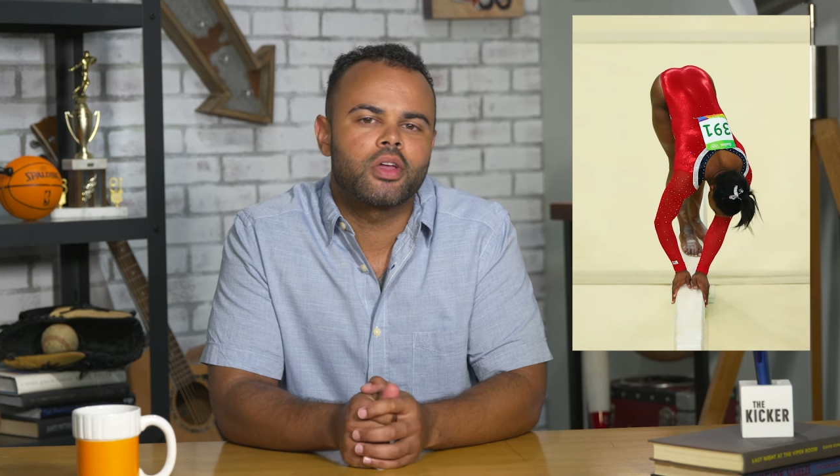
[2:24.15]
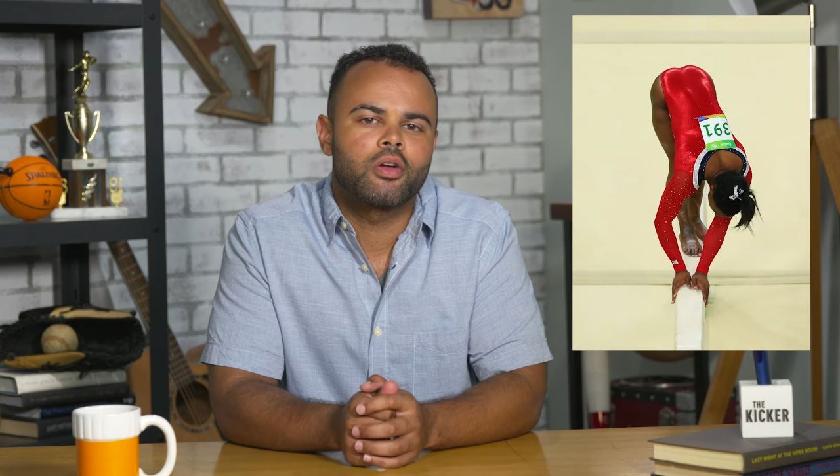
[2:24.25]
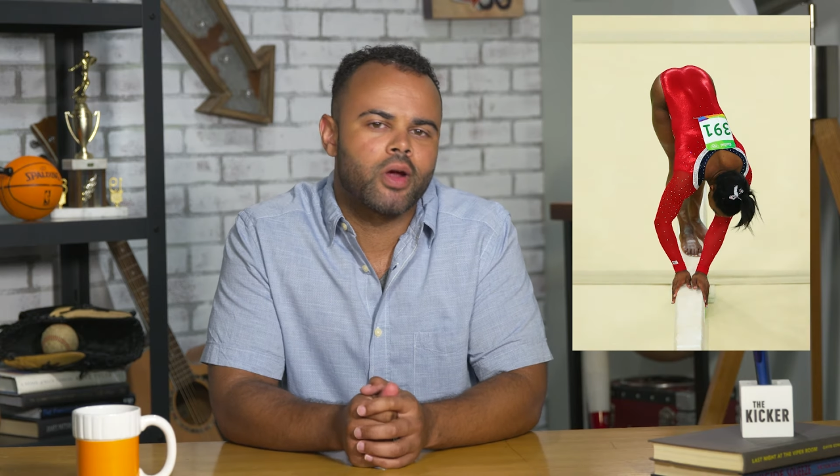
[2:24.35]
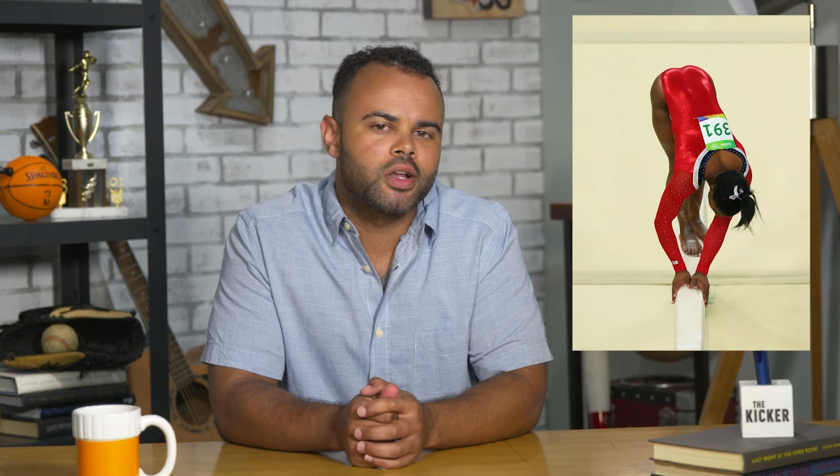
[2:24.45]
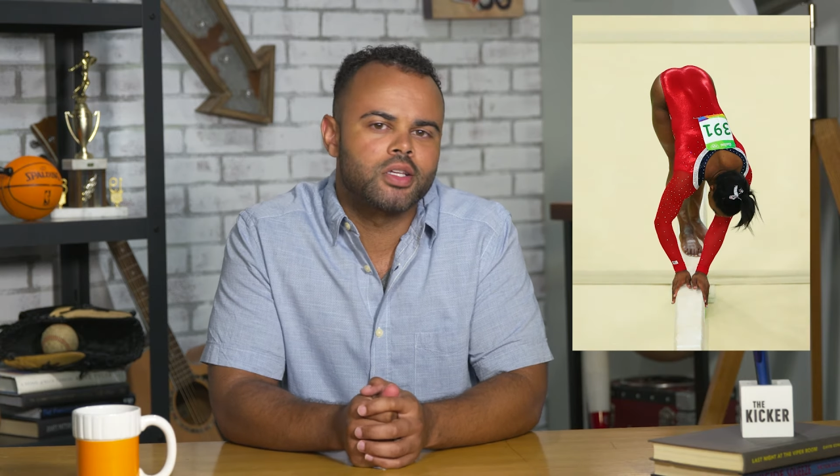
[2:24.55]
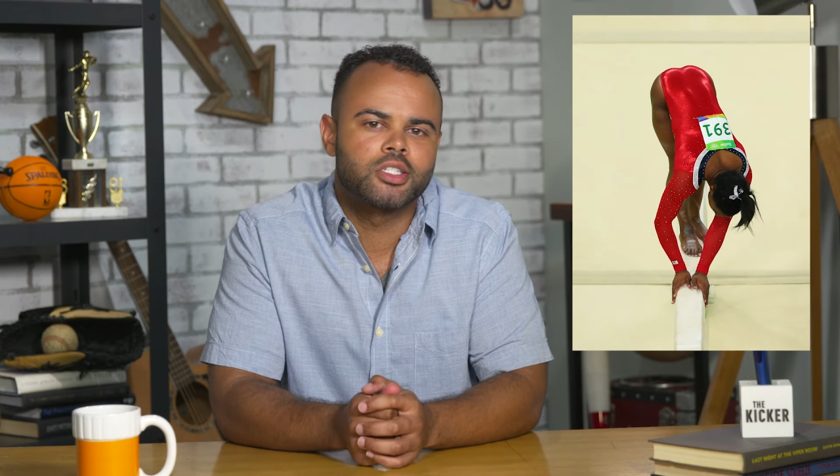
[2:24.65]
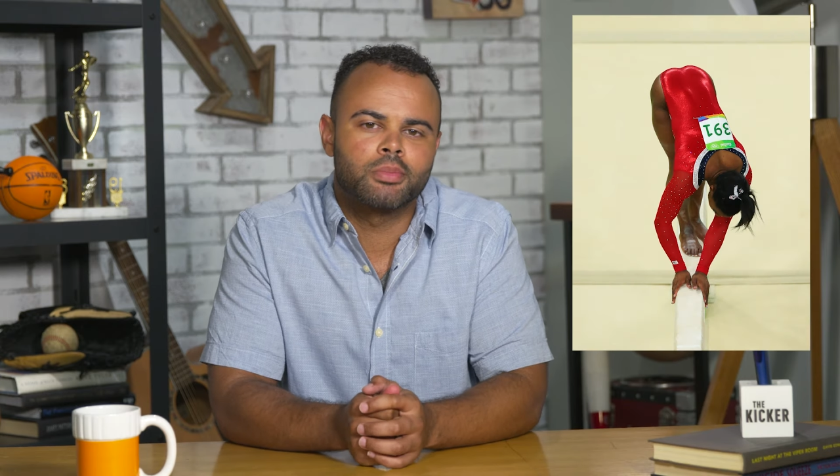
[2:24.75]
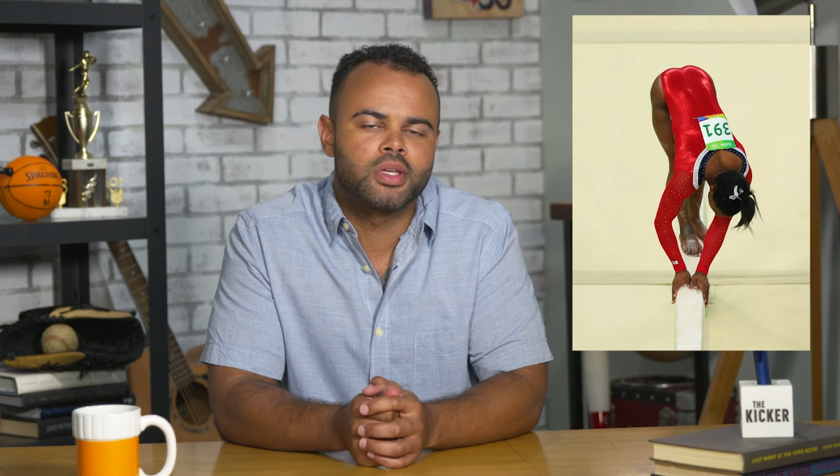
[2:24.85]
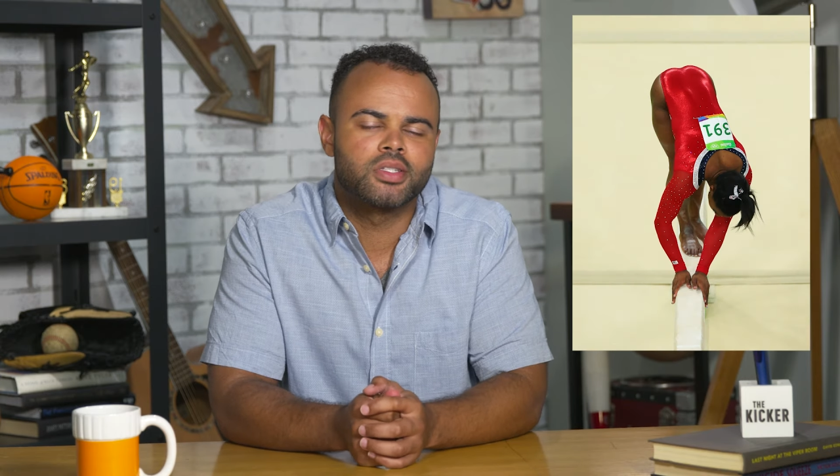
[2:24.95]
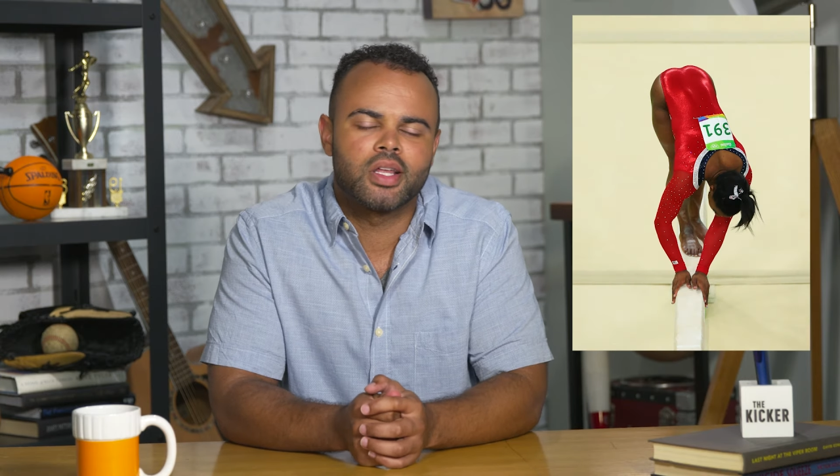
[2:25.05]
greatest
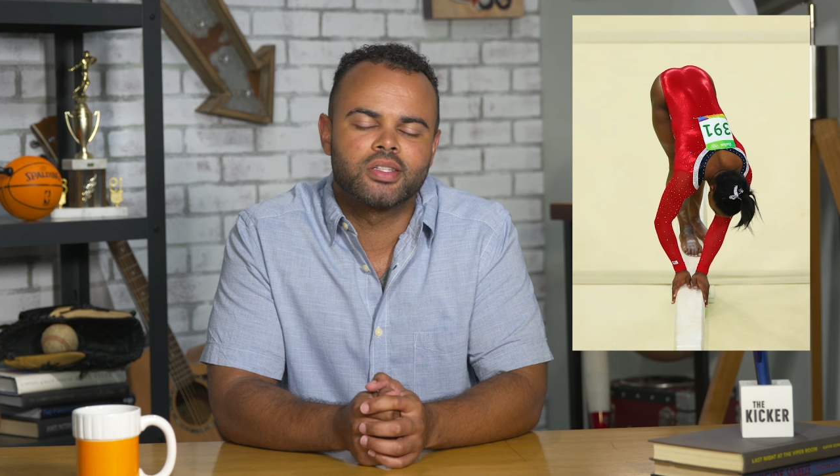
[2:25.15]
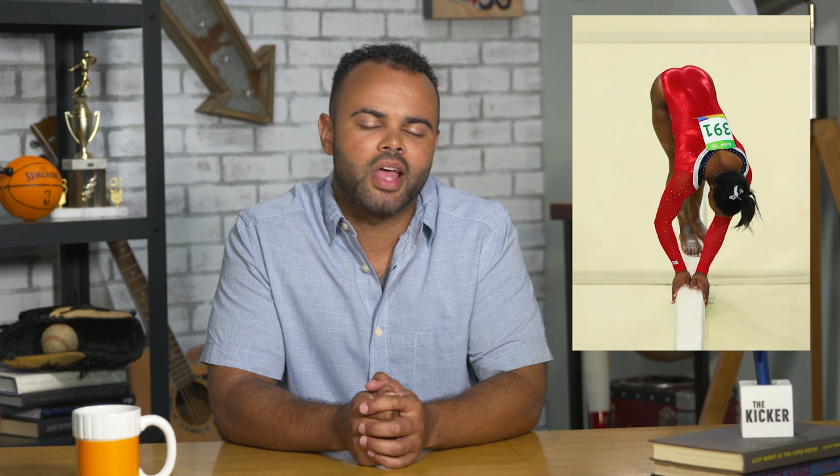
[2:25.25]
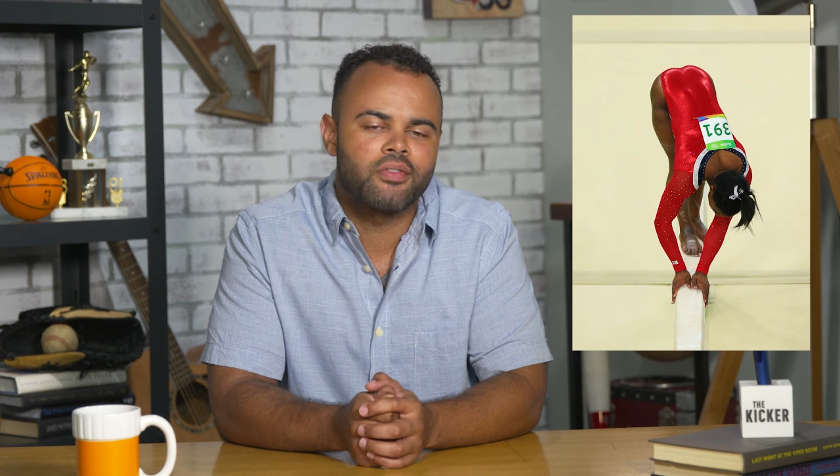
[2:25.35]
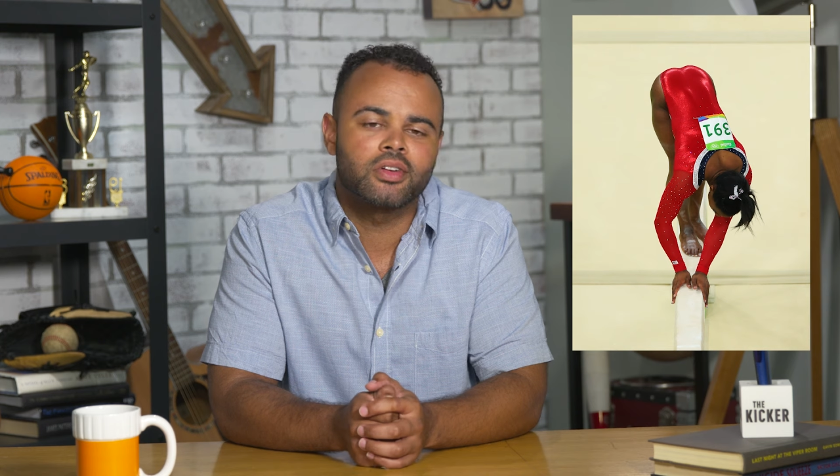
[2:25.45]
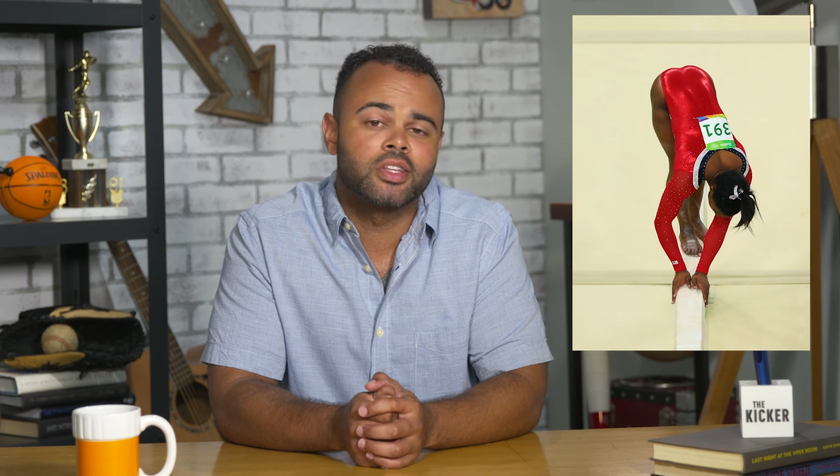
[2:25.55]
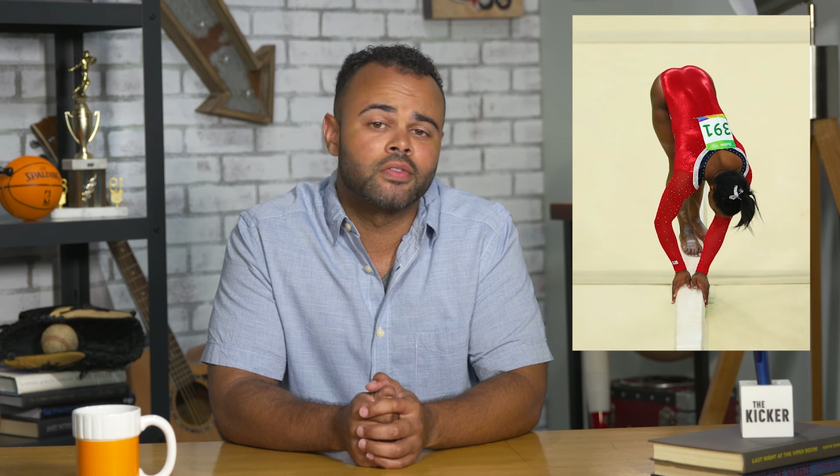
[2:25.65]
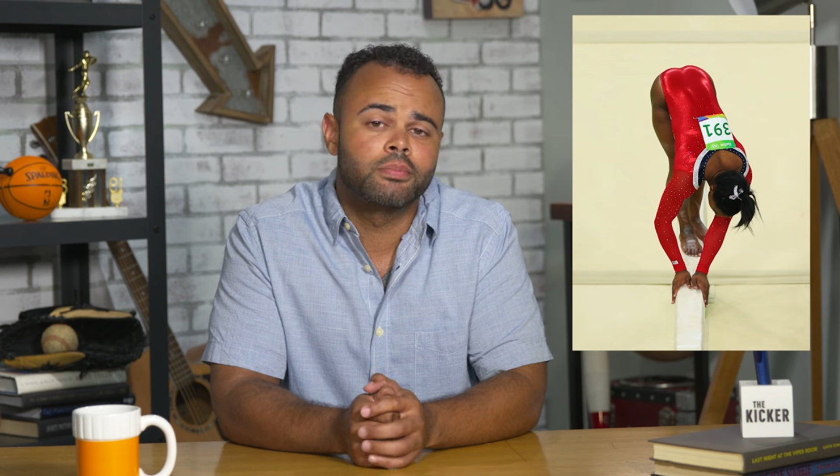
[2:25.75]
gymnasts that has ever lived,